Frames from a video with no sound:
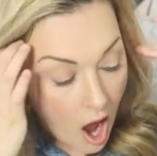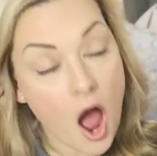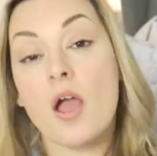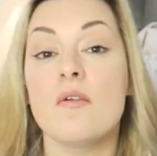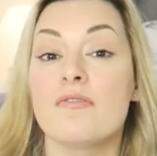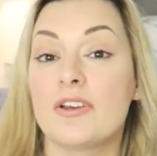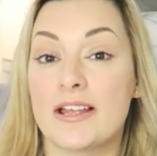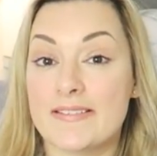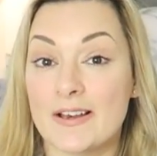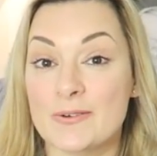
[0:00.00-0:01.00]

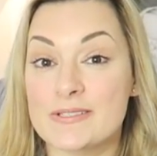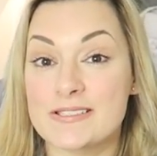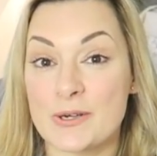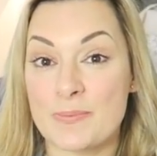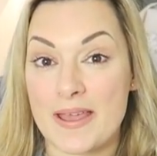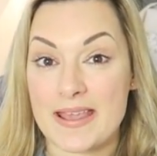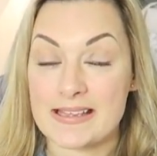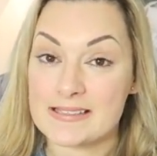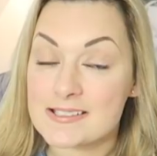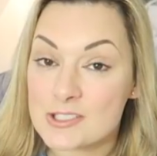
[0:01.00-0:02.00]
hopefully they'll all still be
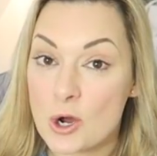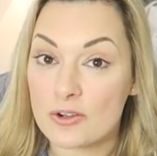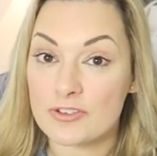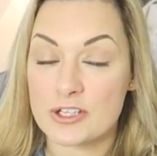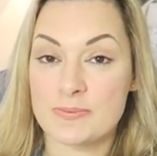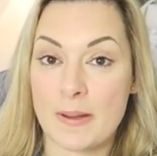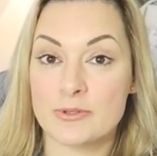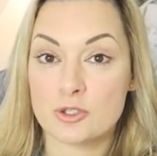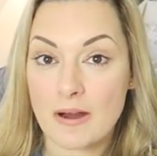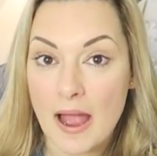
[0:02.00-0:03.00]
in stock for you to be
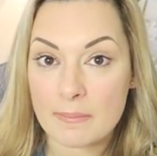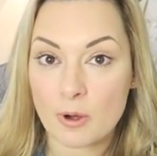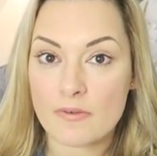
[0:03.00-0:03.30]
able to grab